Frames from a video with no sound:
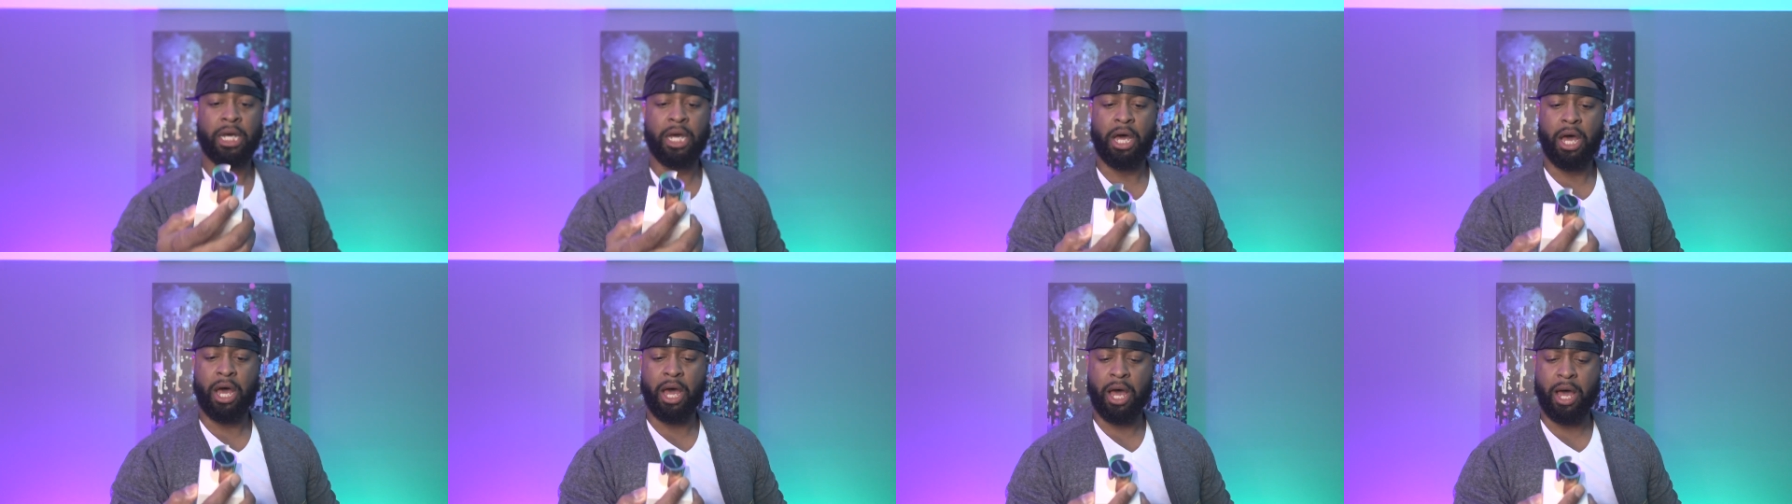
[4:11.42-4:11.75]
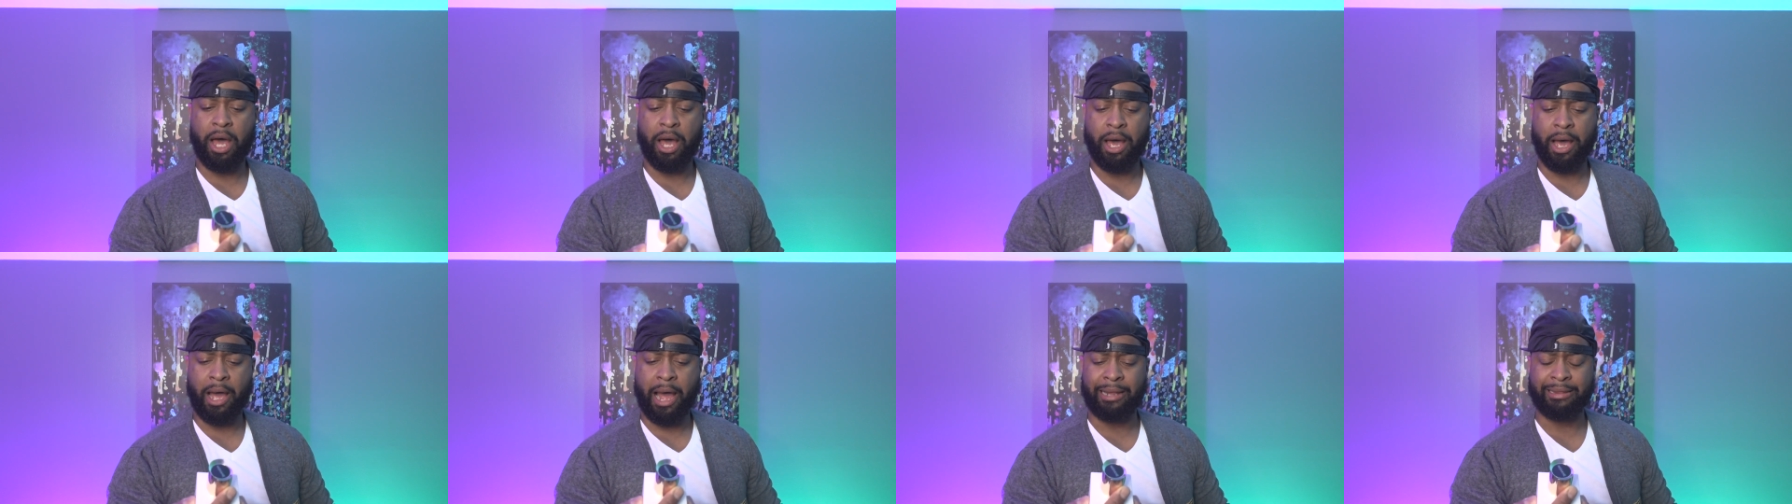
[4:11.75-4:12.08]

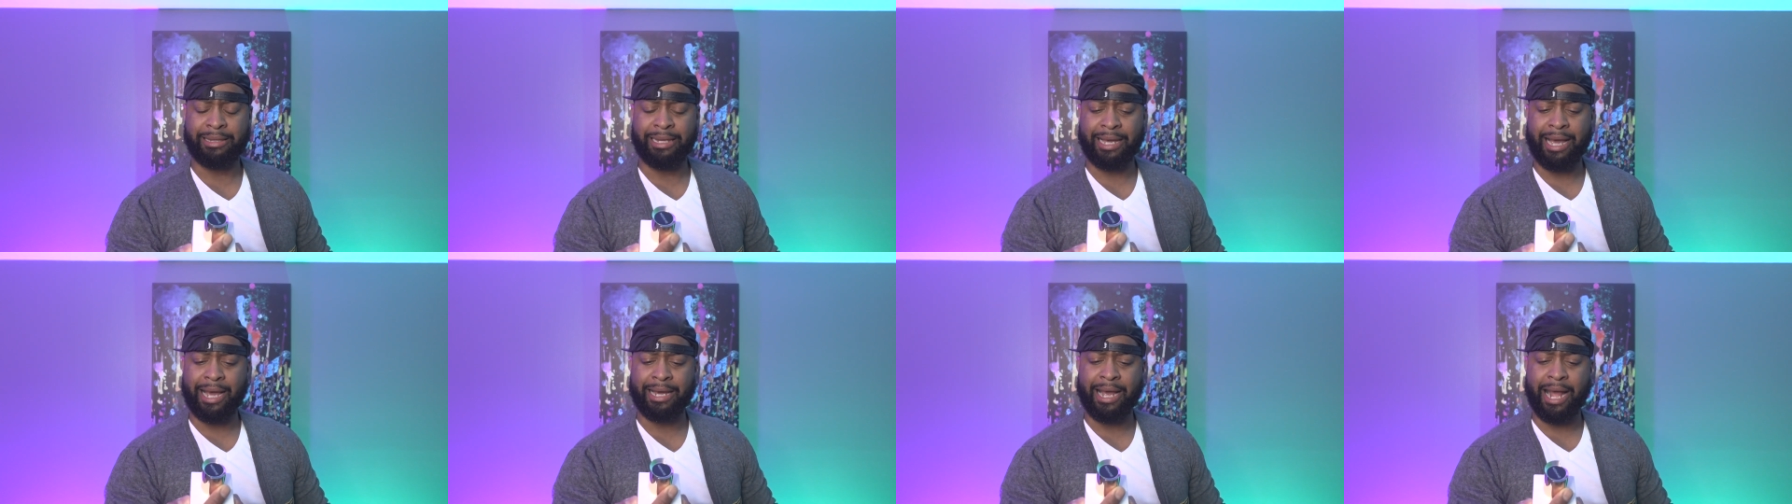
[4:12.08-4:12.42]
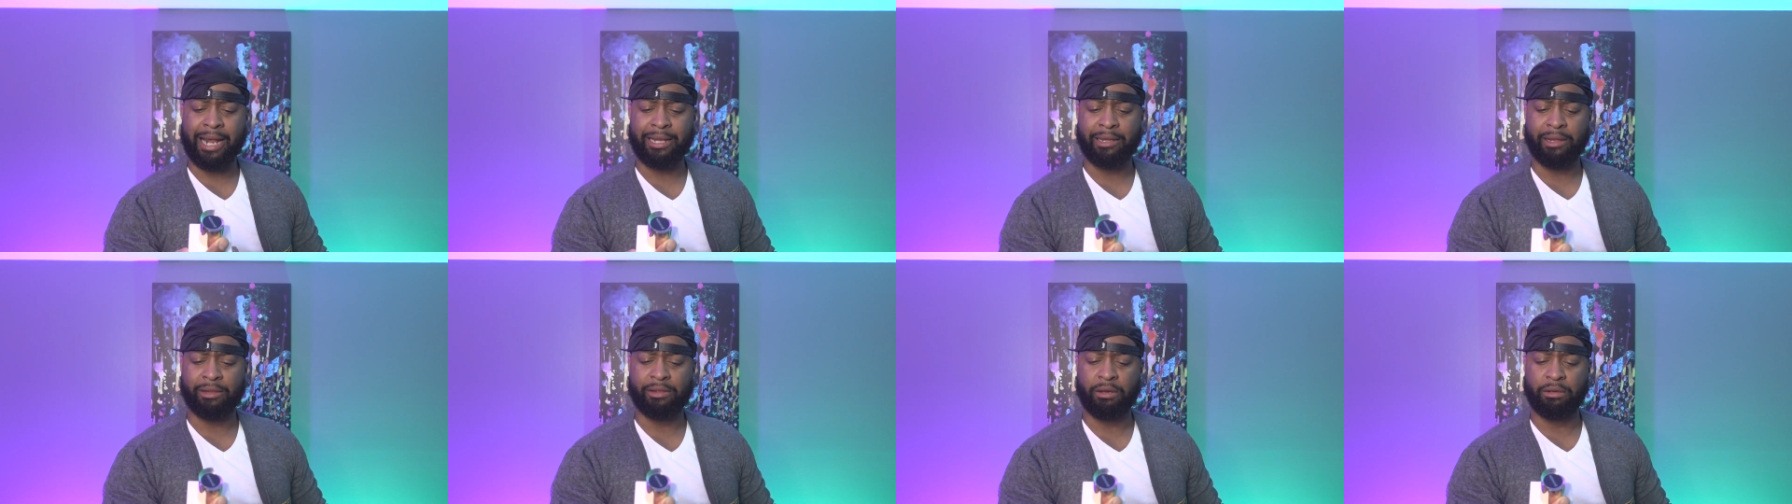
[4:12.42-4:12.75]
I think I
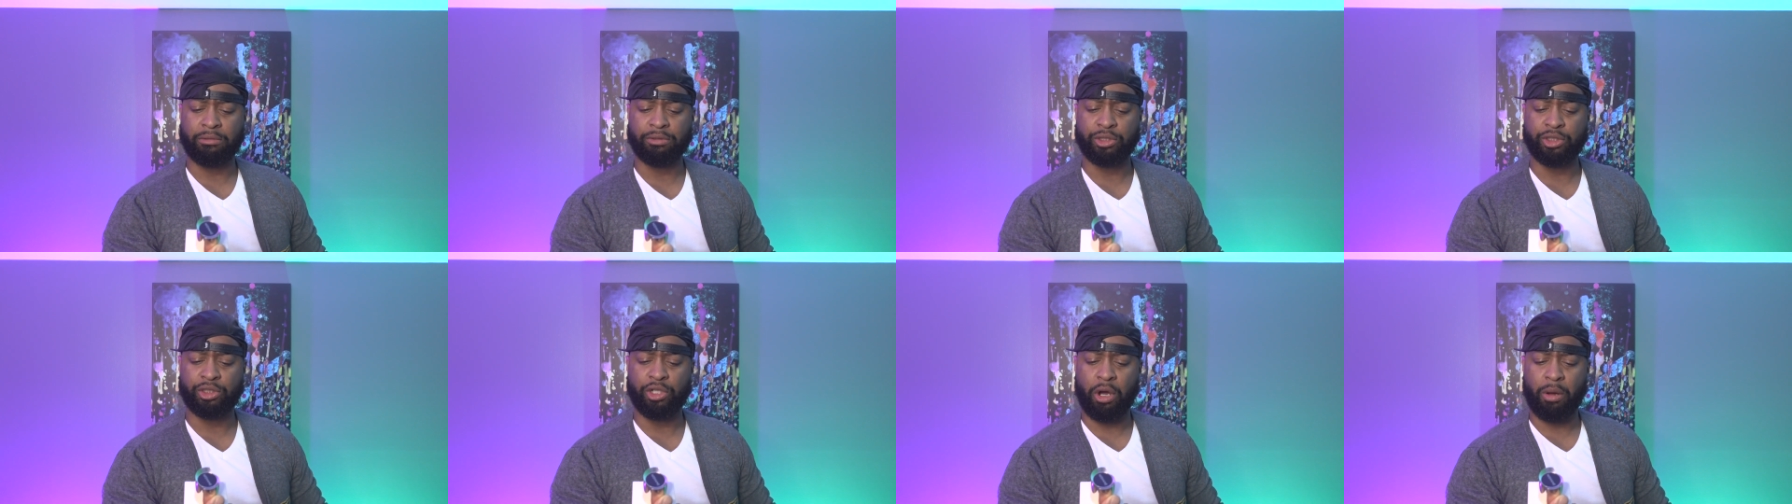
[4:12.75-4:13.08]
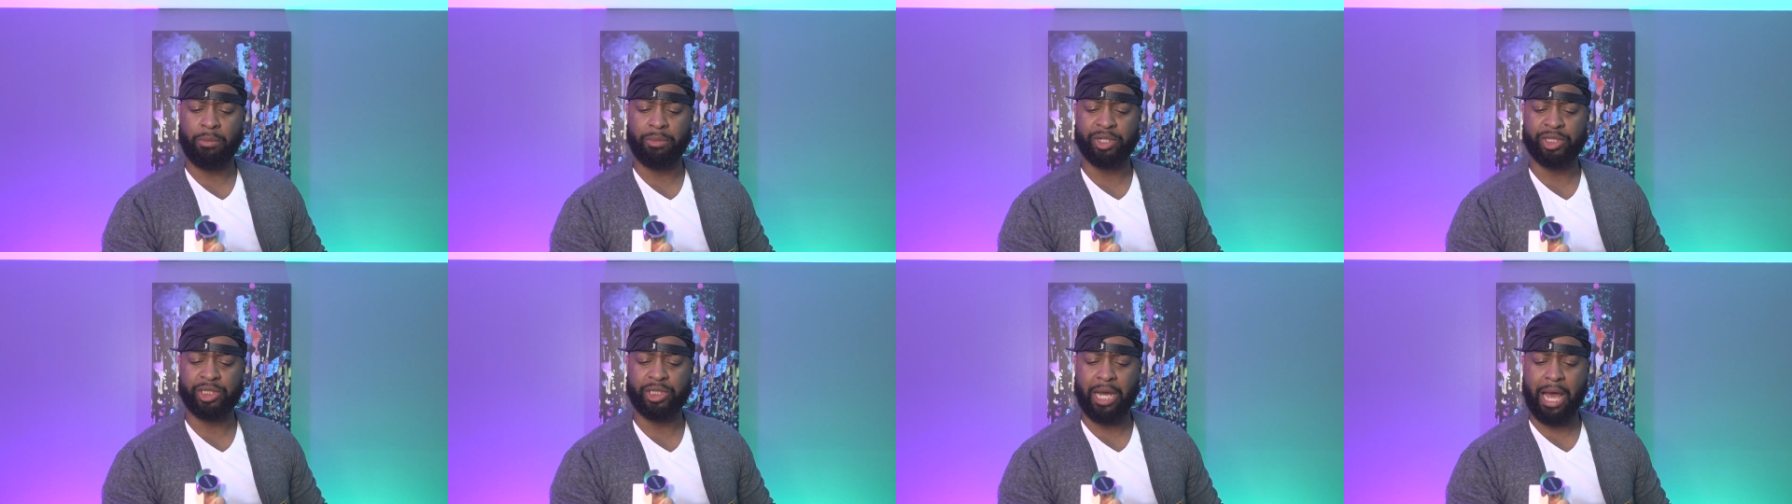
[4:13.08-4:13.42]
got this on
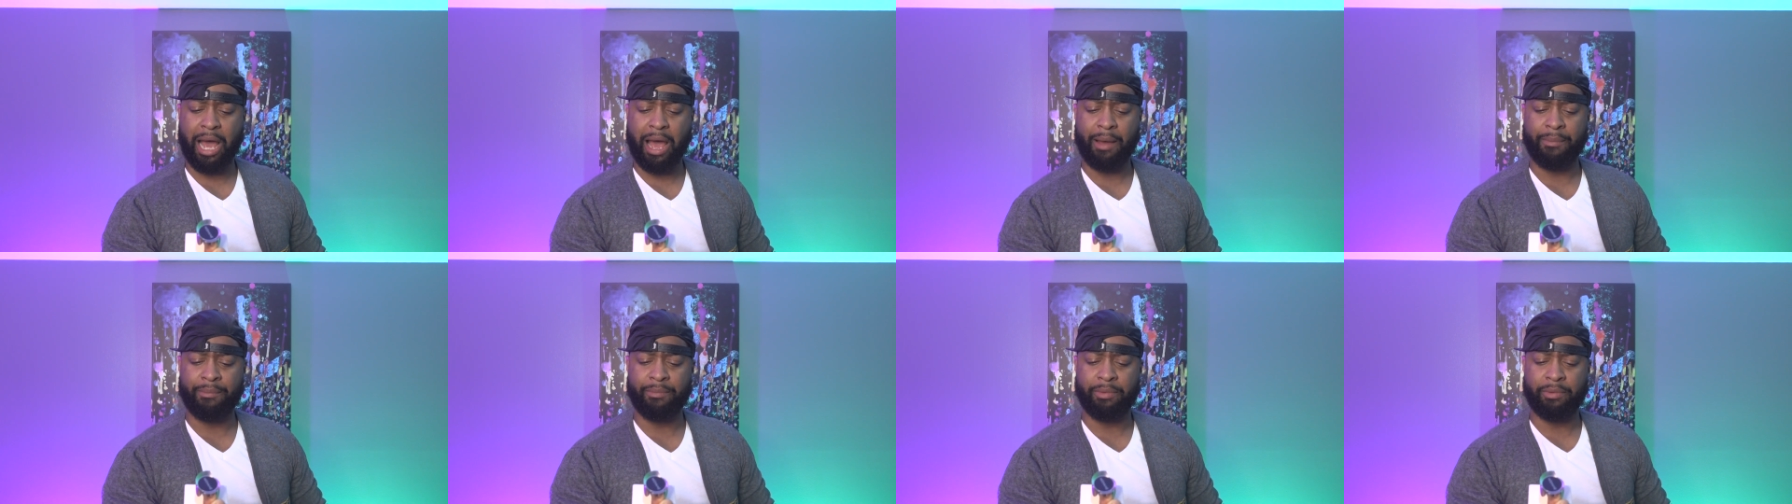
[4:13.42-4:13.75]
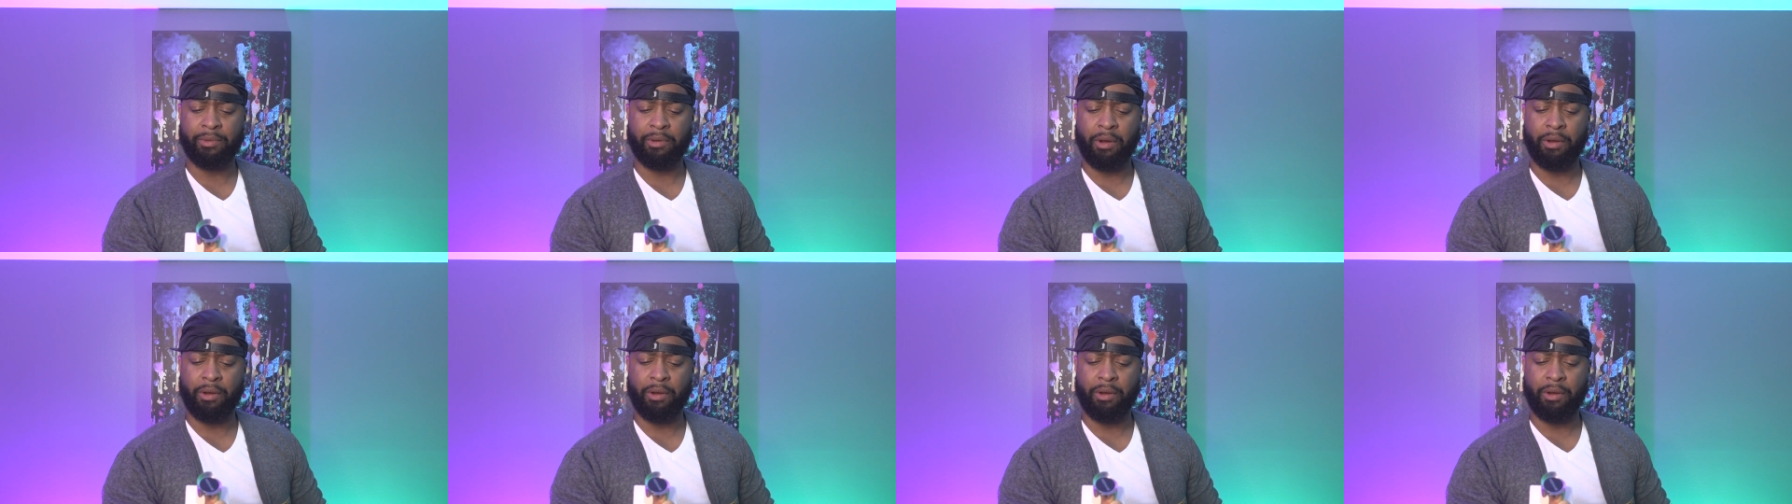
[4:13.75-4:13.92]
Joma Shop